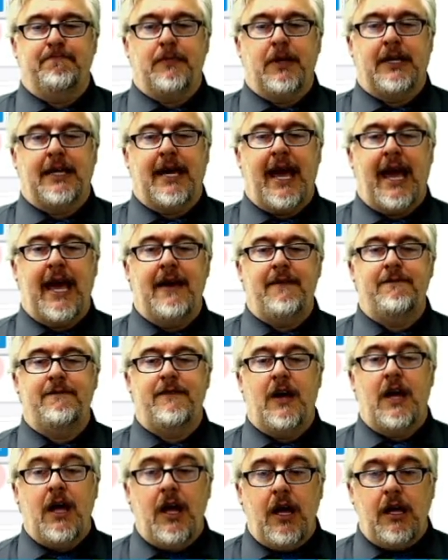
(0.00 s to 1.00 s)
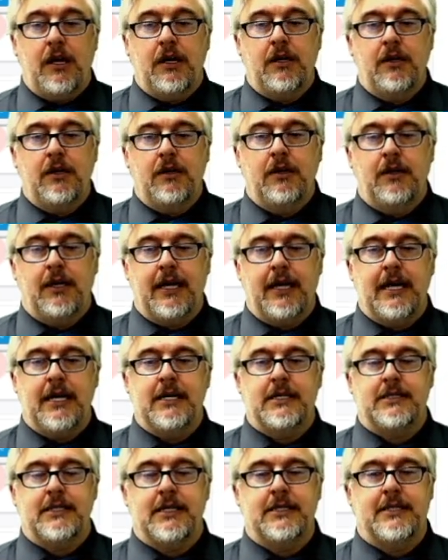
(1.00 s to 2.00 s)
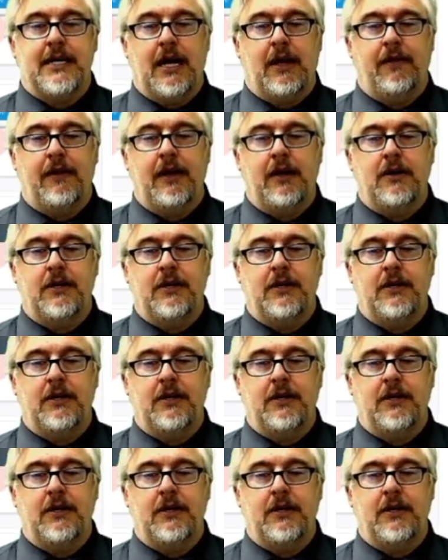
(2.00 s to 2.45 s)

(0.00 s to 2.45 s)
Canva is out there.